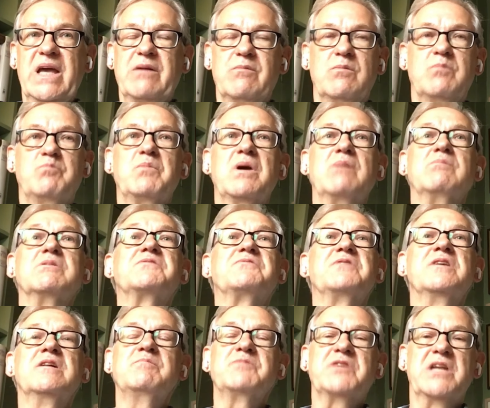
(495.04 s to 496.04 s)
it, it was
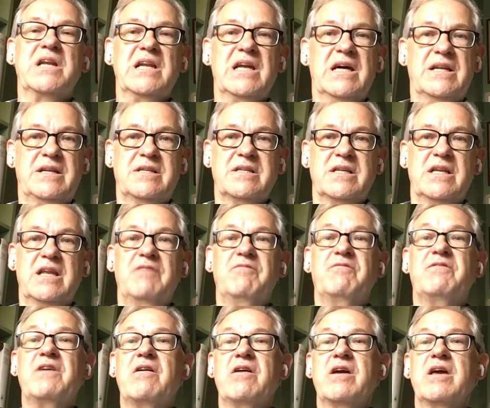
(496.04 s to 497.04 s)
filmed in London
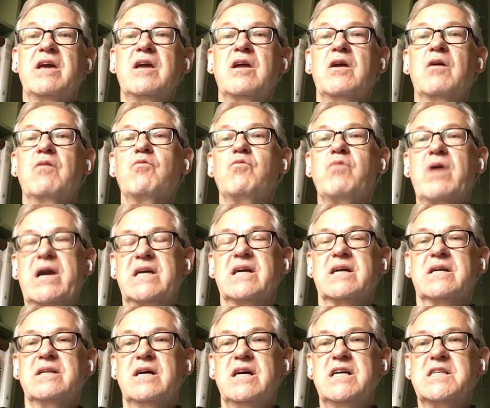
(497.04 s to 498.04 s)
in very
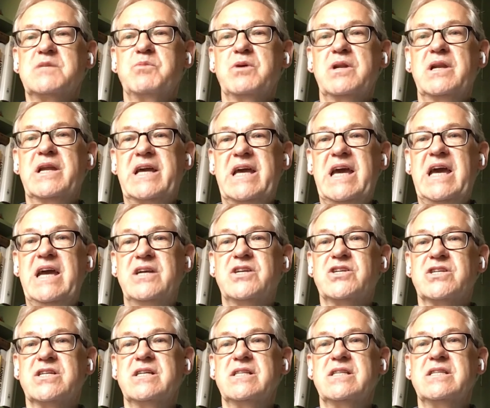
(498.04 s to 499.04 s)
recognizable
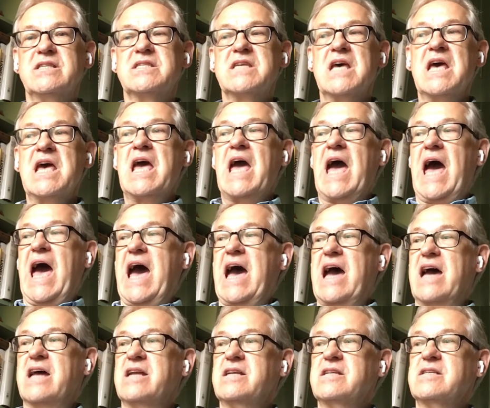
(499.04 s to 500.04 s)
locations.
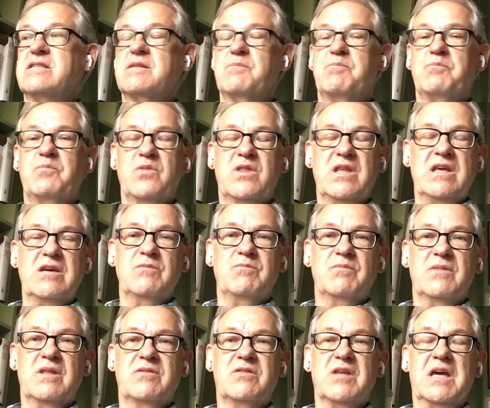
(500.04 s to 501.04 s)
And the, the
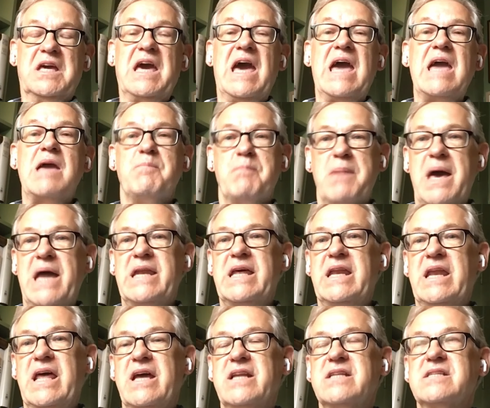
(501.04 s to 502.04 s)
the gay men
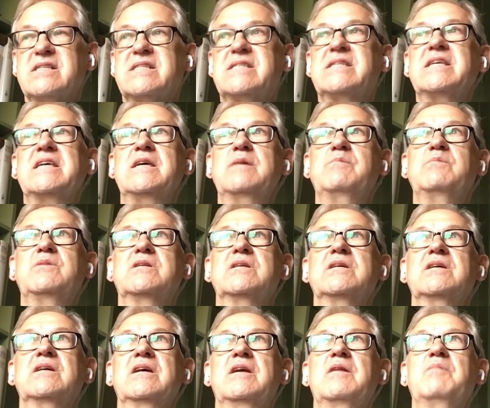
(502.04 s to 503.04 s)
in it seemed,
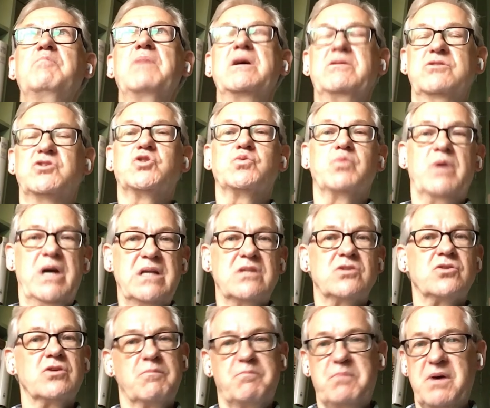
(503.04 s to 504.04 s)
in most
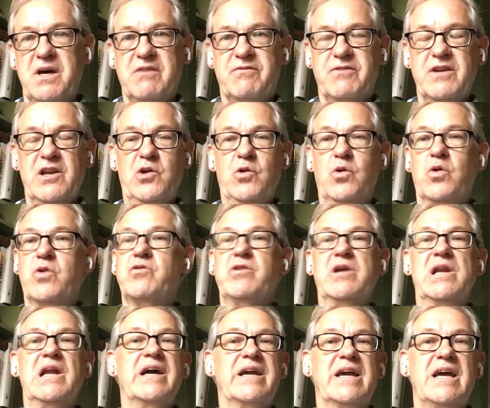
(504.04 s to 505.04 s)
ways, sort of perfectly
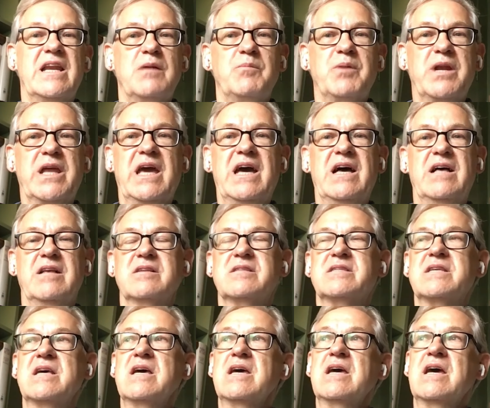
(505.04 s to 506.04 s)
ordinary, like anybody
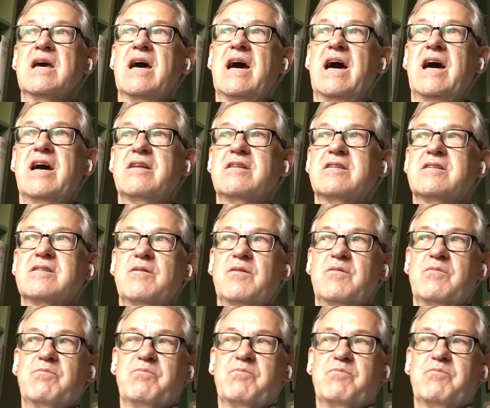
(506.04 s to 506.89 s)
else. And